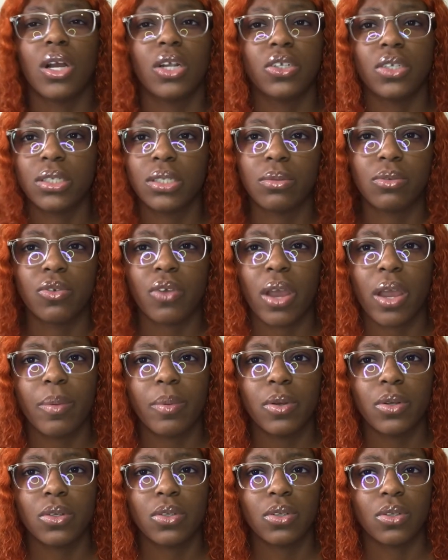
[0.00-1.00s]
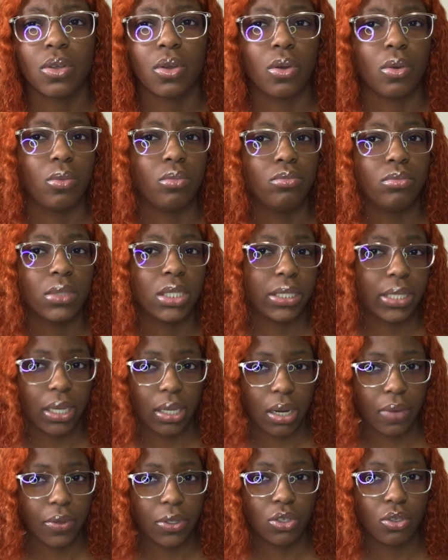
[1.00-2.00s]
subscribers, so the second I
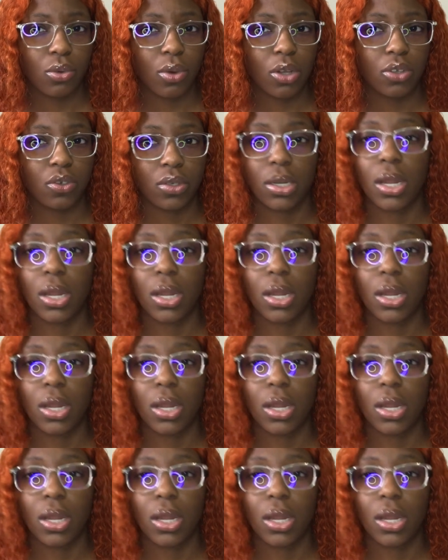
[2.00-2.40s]
reach 200,